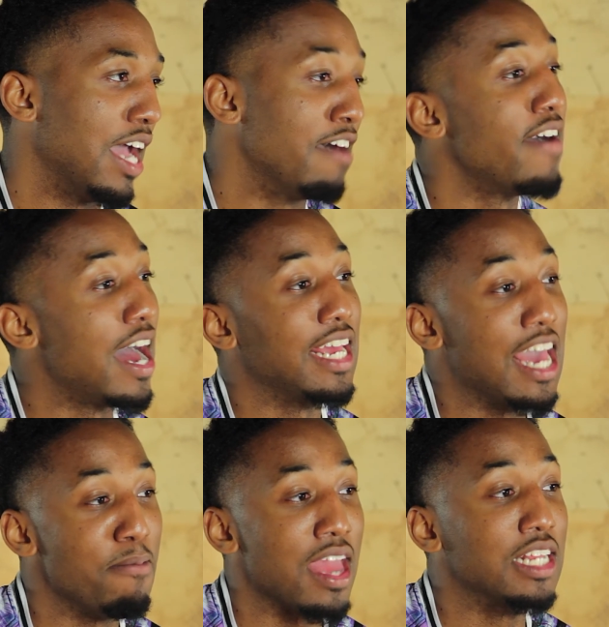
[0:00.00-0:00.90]
I finally
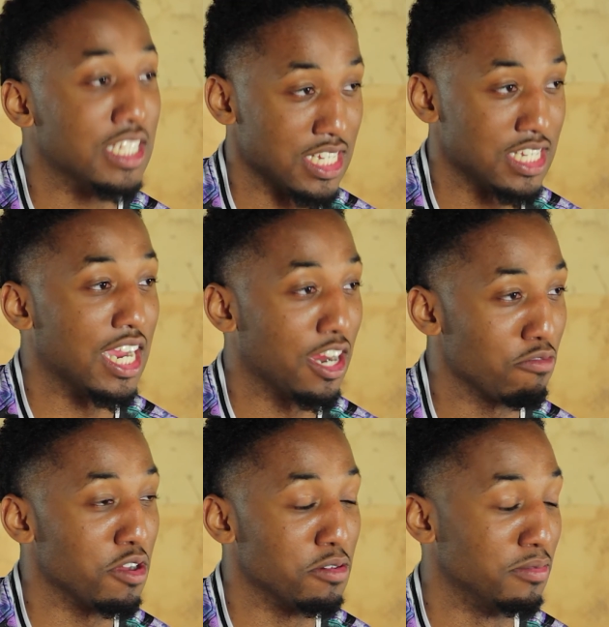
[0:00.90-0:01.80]
had made it to the
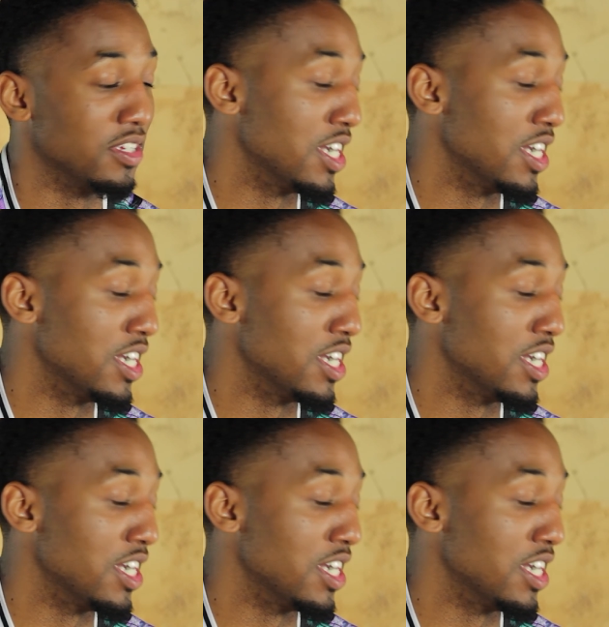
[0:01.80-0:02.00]
second row.